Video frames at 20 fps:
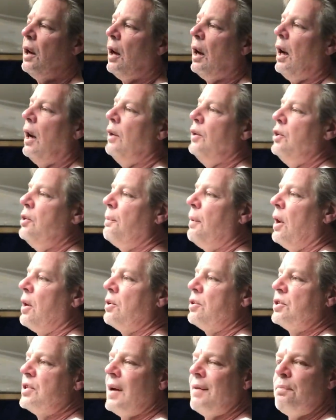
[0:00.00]

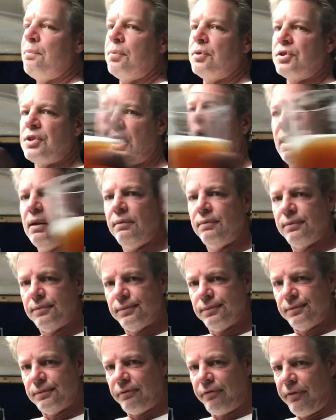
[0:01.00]
Neuberger 7%
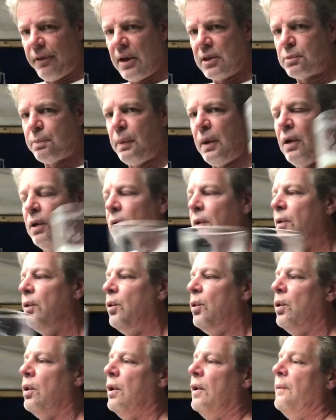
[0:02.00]
fest beer,
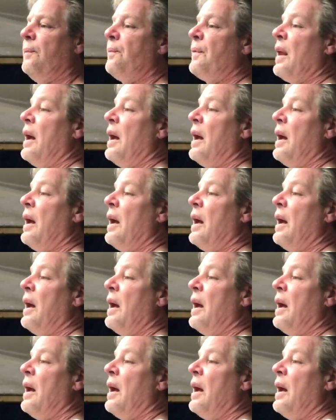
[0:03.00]
or